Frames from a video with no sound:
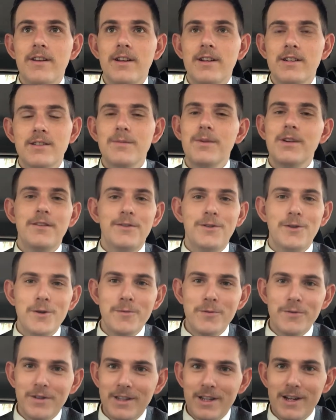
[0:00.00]
and it's a bit of
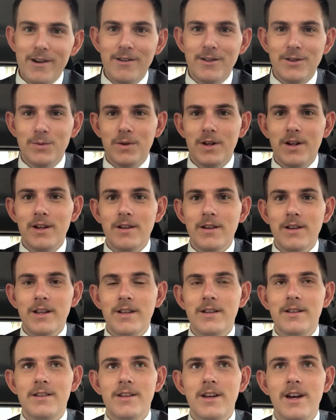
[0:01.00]
humour in there as well
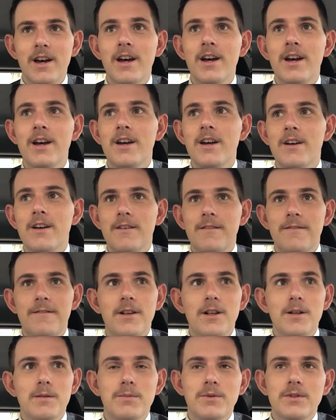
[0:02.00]
that uh,
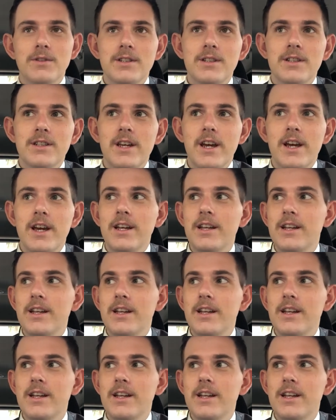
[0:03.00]
Philip puts in there.